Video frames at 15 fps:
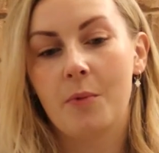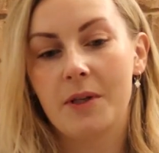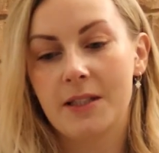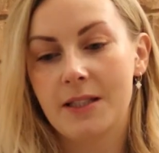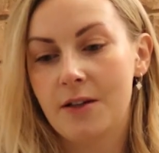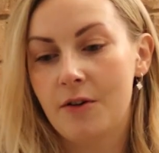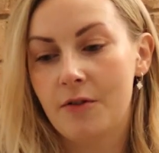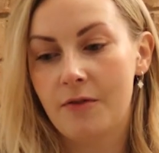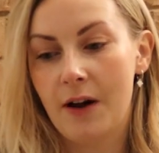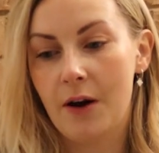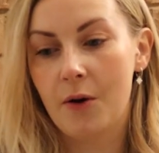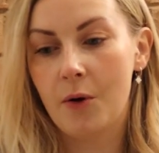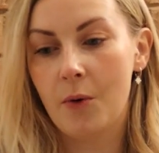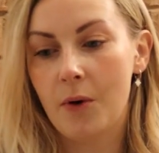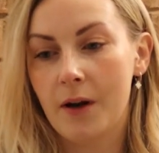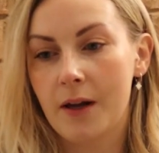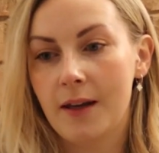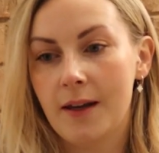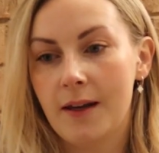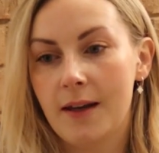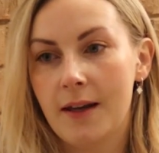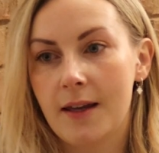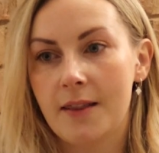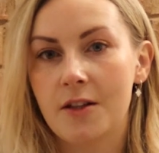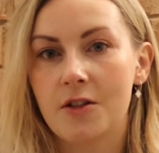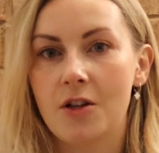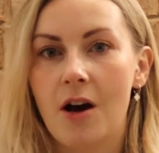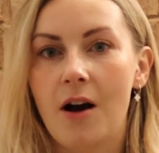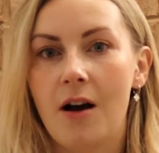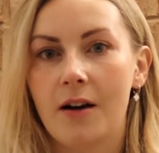we still felt quite in the
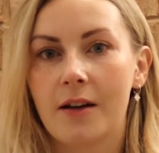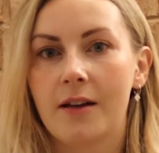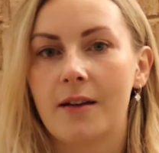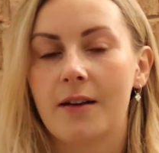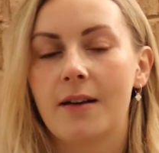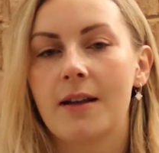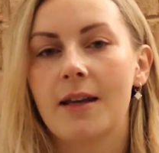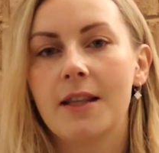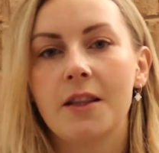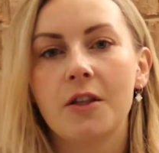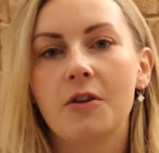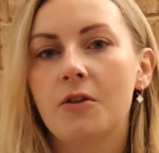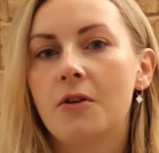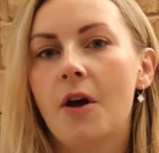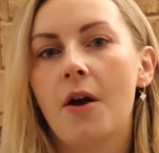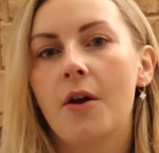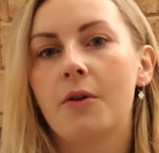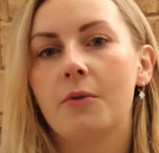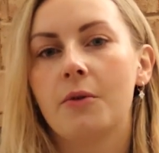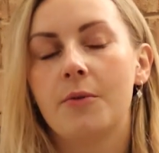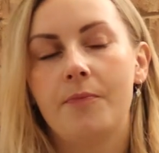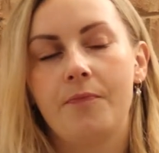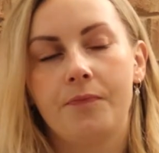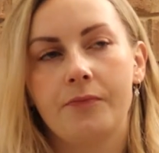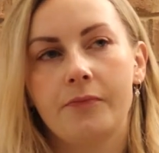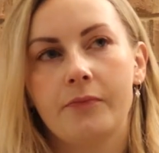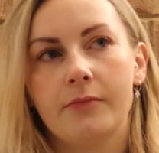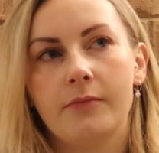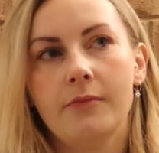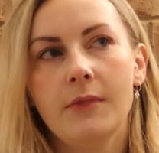dark and in the unknown.
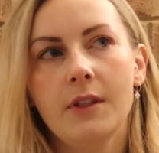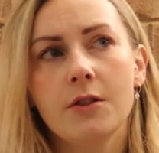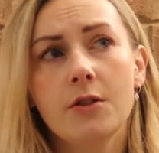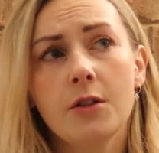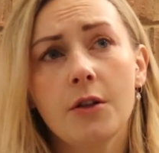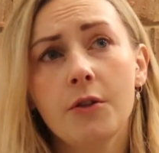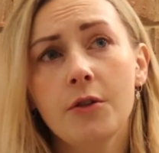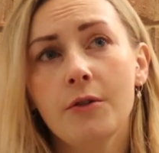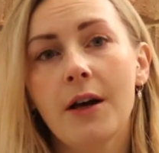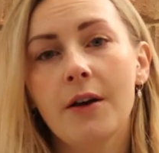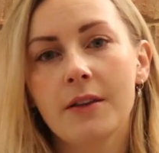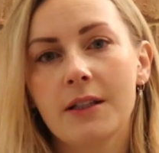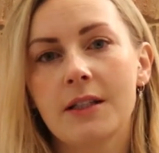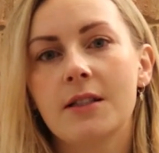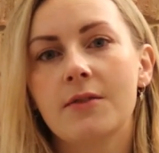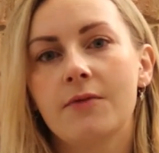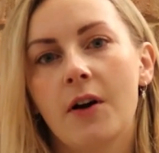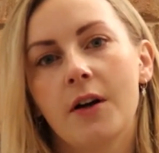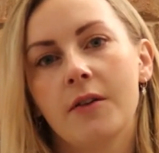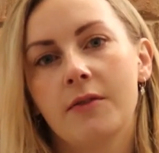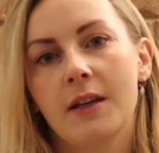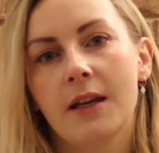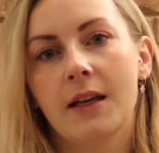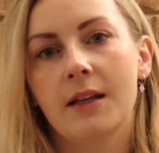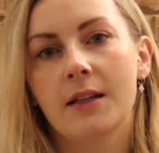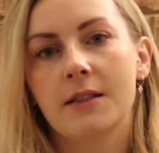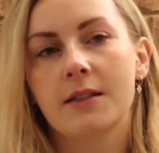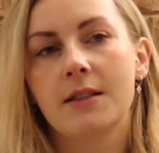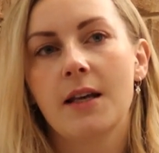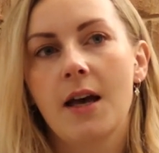So throughout these 5
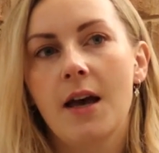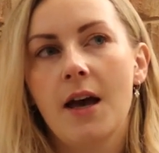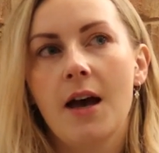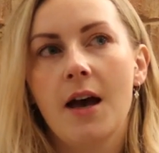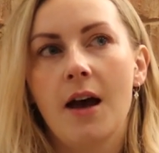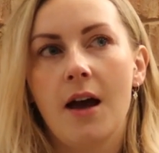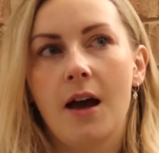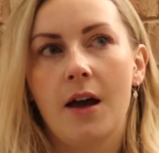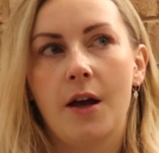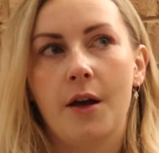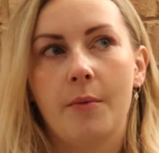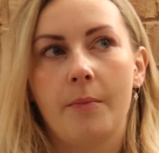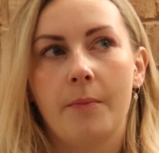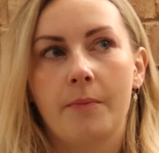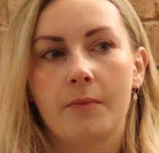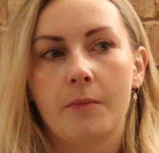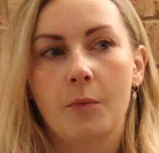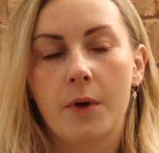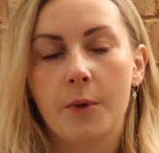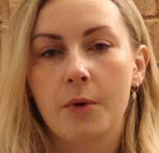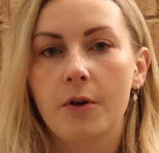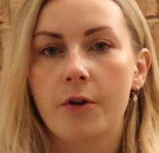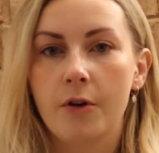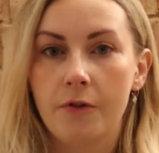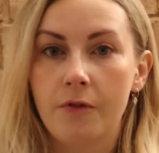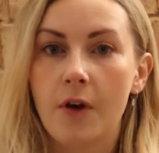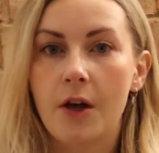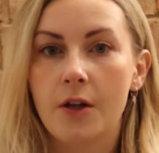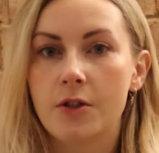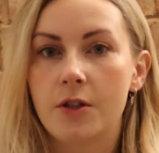years, we were
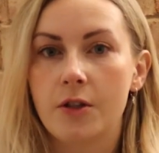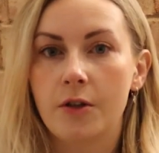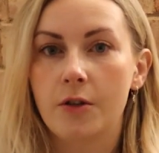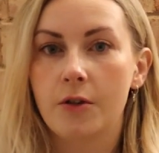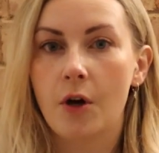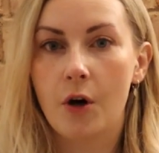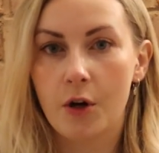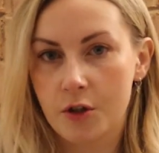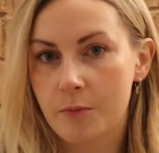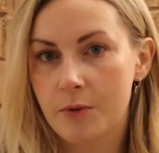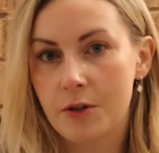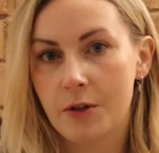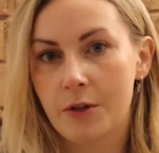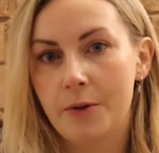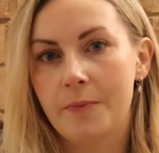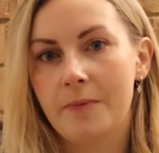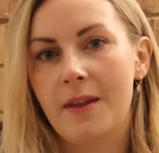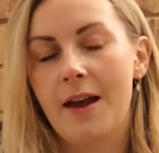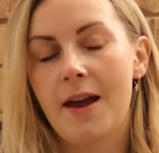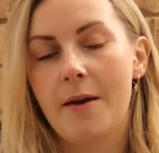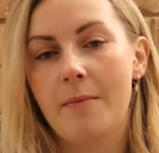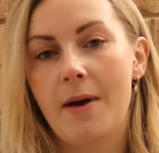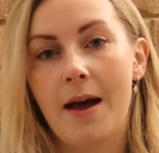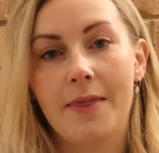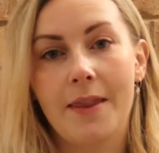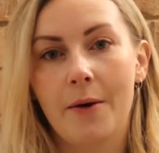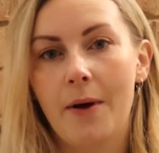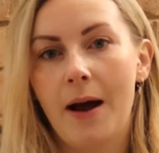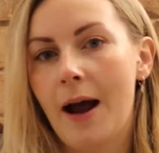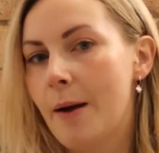referred to the hospital, and
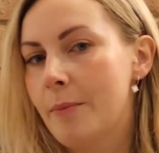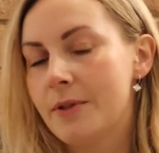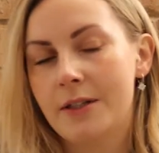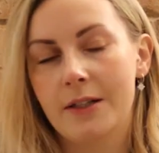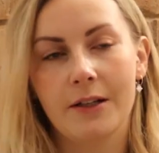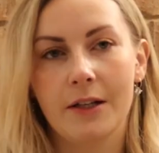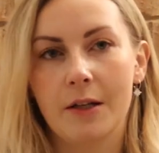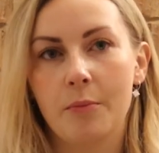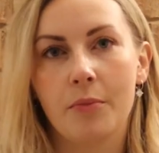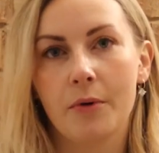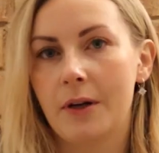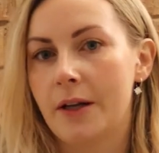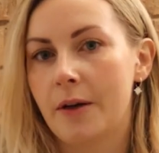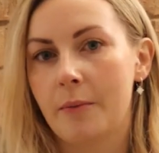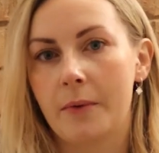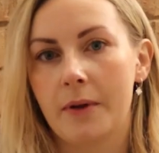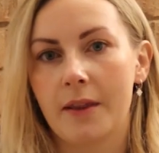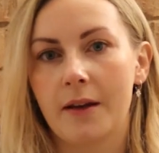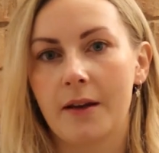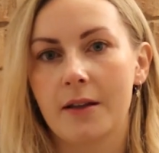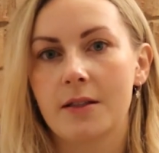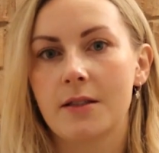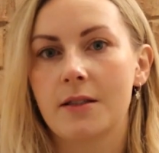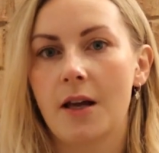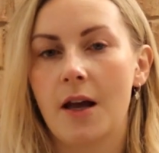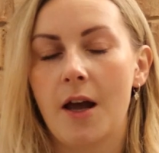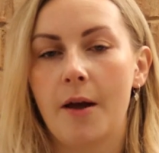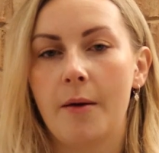they were absolutely brilliant with us.